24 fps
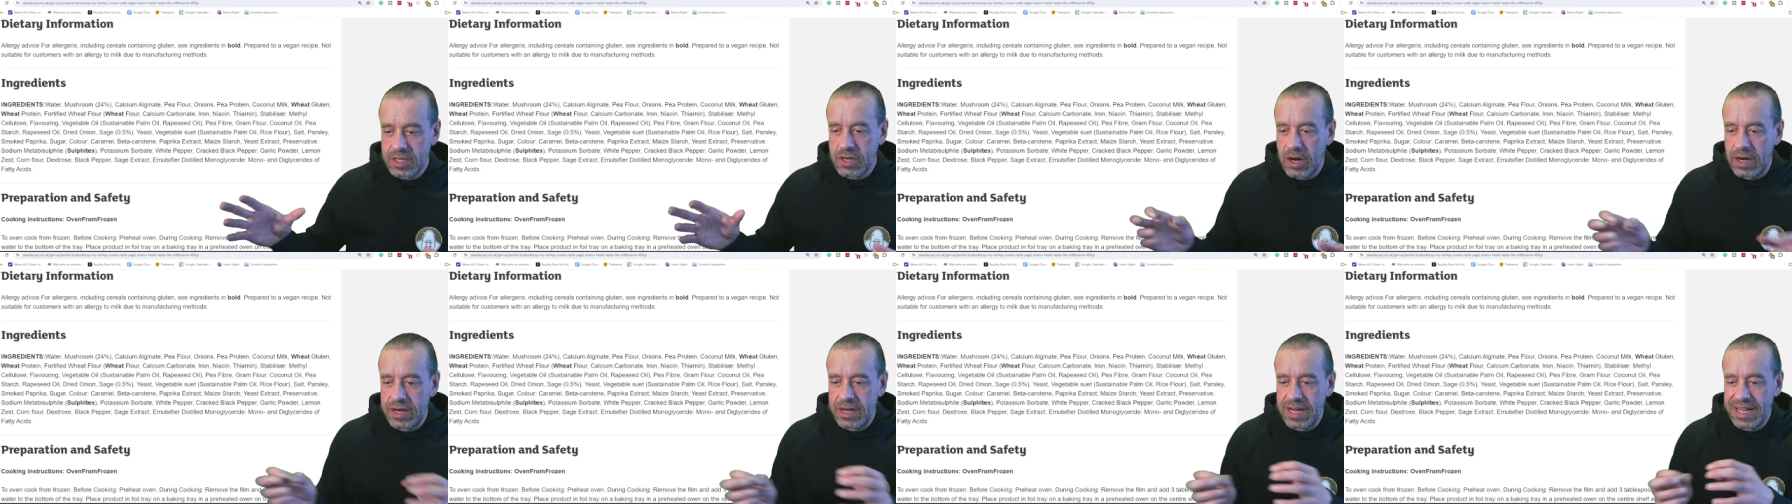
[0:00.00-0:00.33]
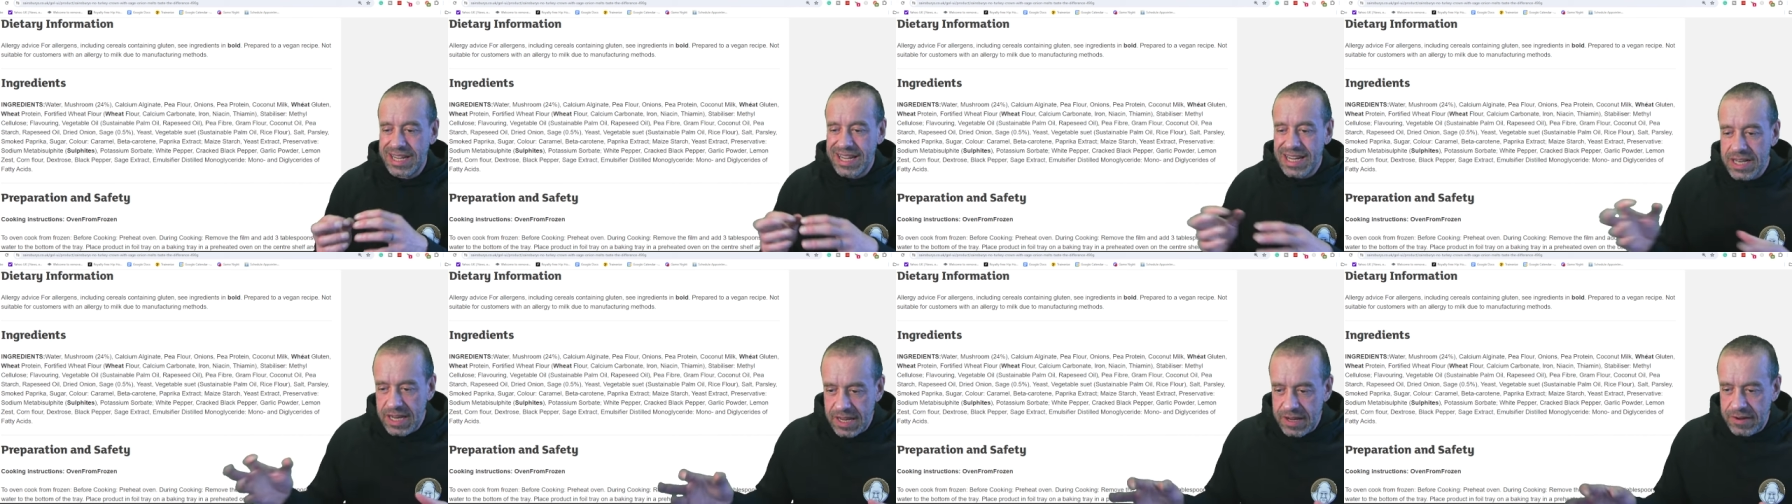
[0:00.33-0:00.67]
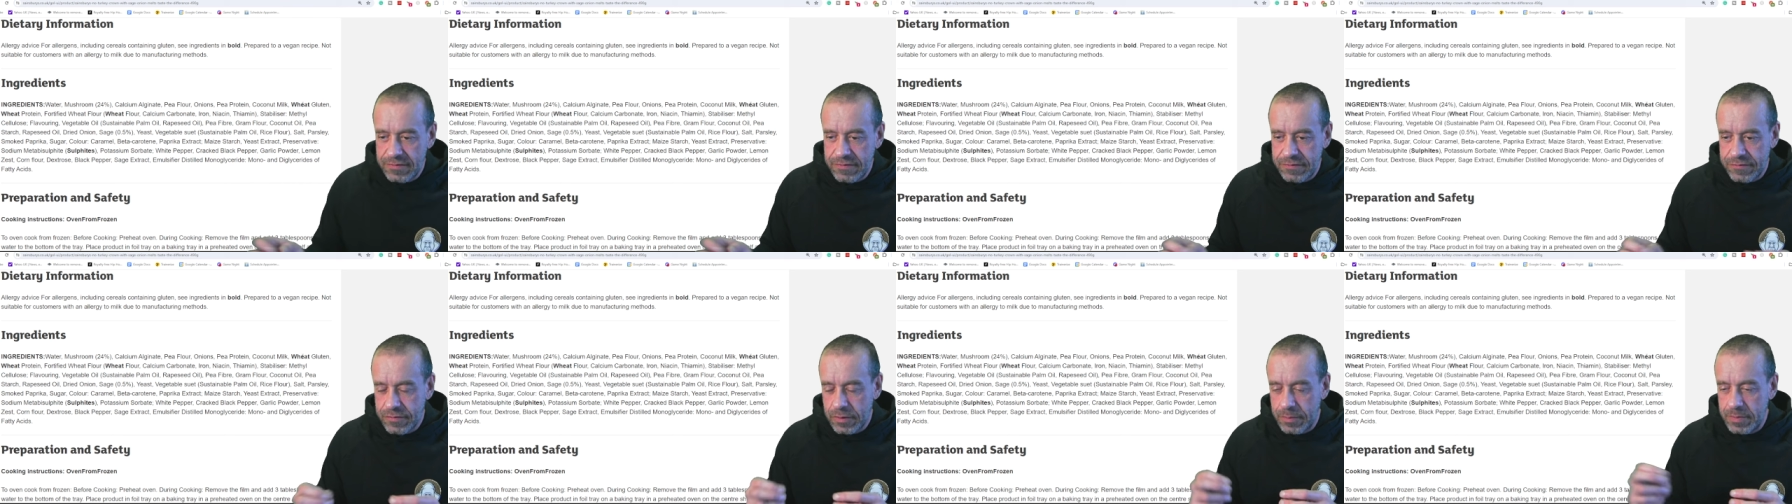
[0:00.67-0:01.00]
are kind of
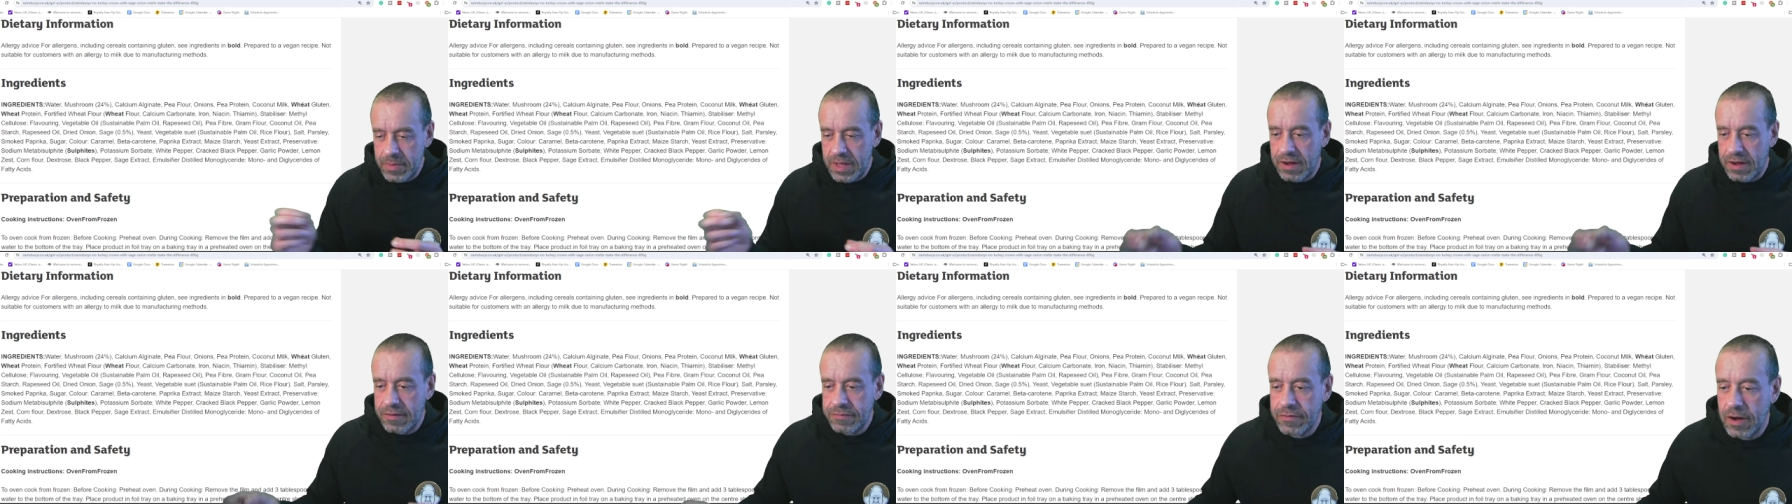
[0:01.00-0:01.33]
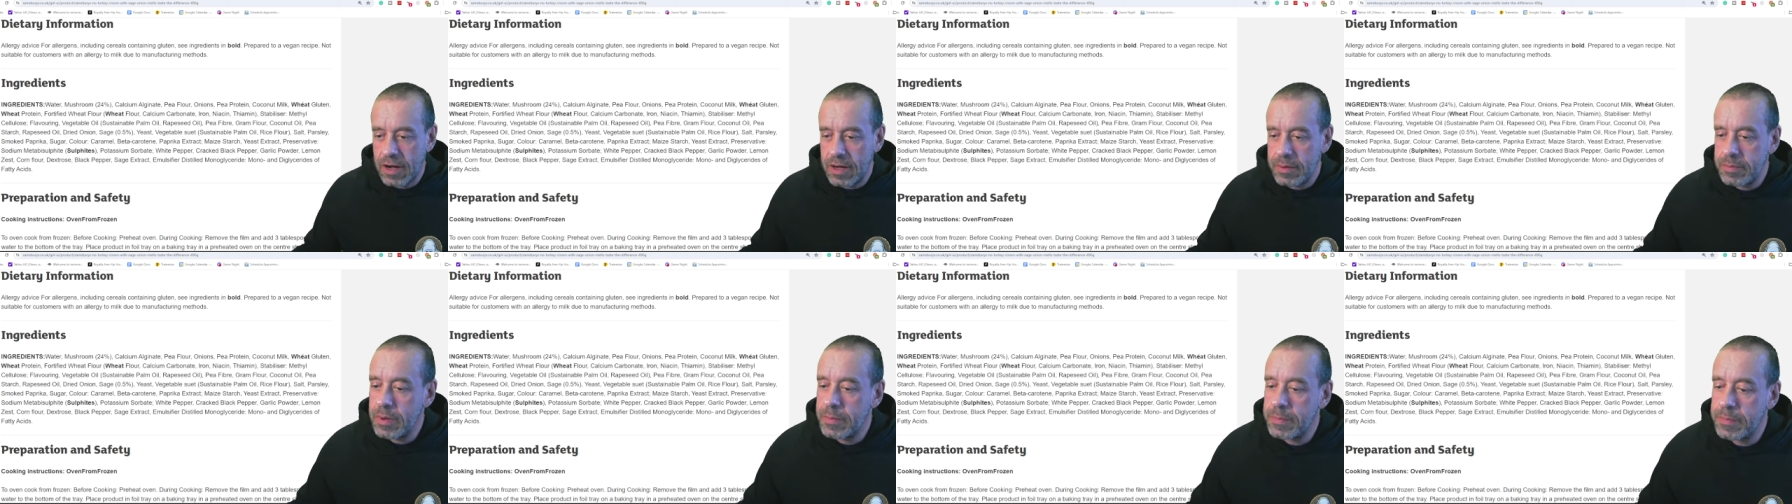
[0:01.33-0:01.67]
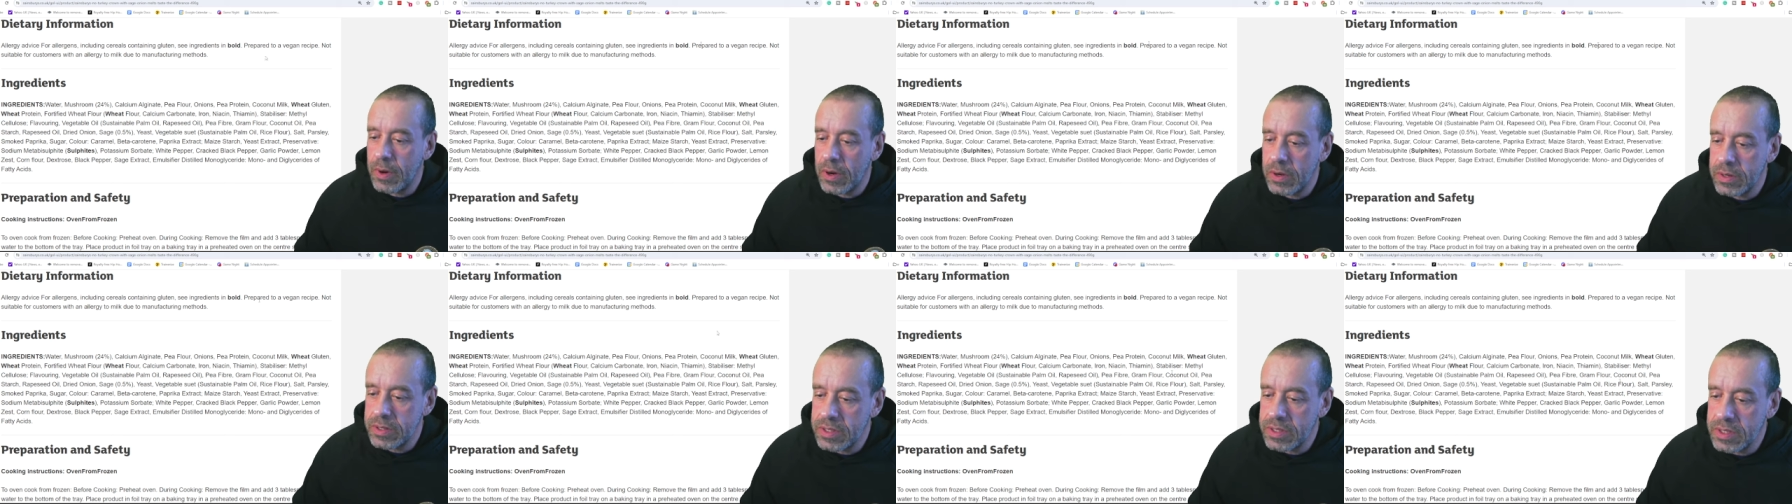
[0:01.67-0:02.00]
cleaved from their fiber
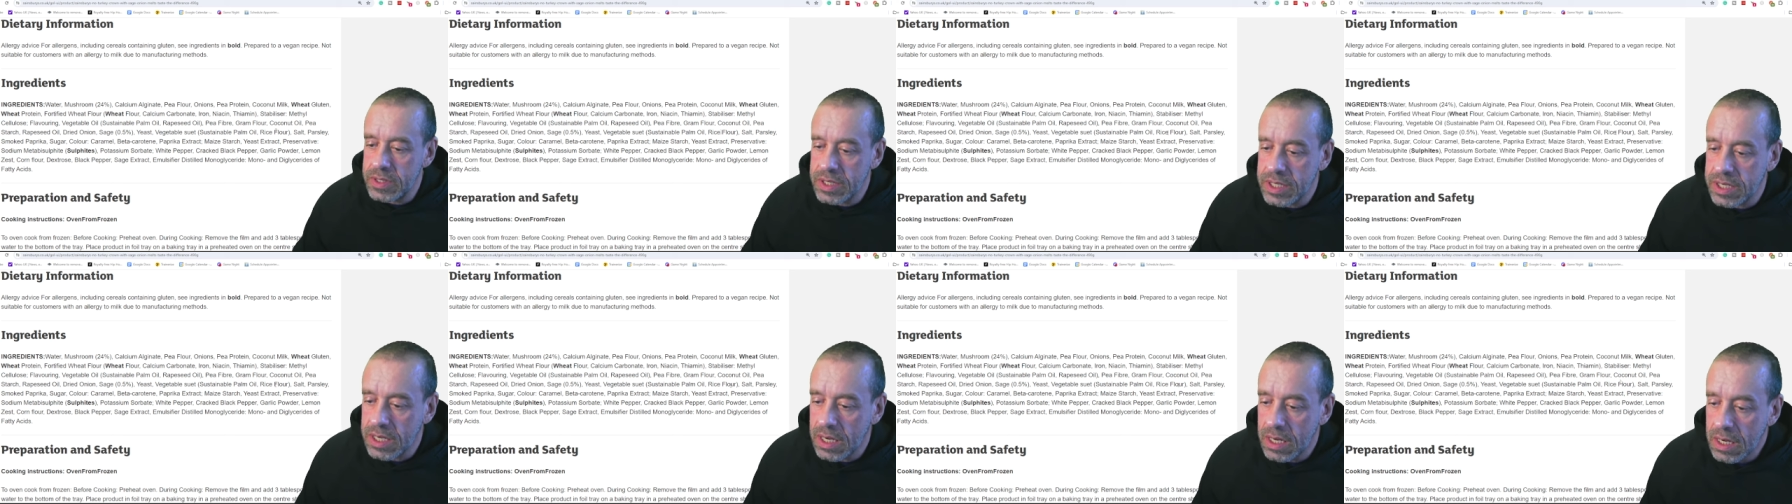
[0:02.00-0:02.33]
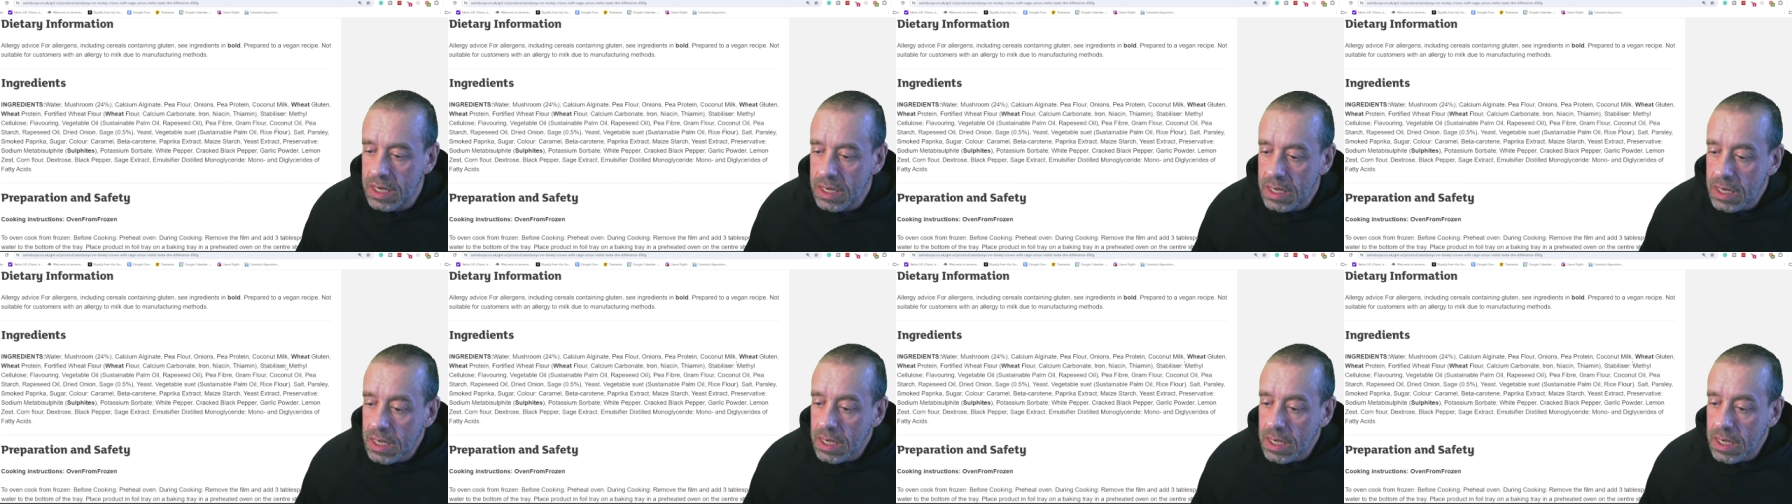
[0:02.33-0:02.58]
bonds.